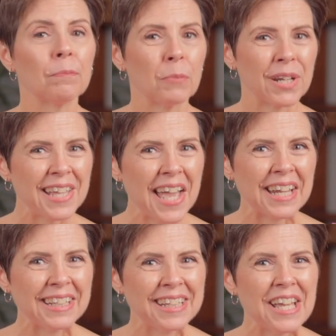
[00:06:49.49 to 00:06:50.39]
But
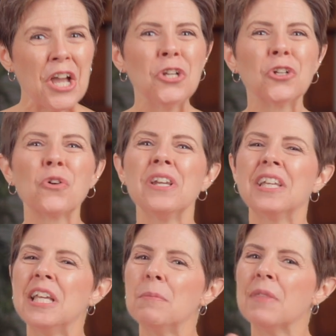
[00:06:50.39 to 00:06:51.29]
again, you're going to
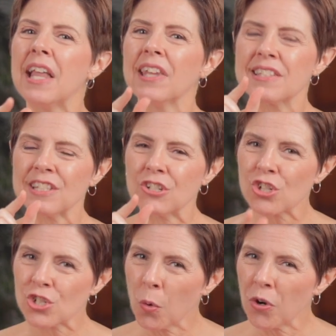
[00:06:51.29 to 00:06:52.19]
keep that lesson
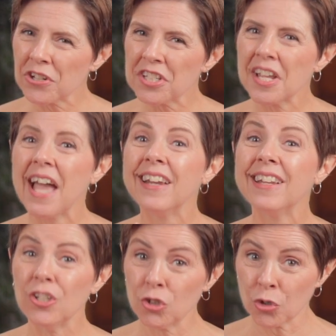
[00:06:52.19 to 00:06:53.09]
short and
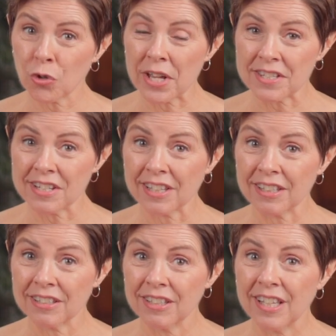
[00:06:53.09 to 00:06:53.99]
interesting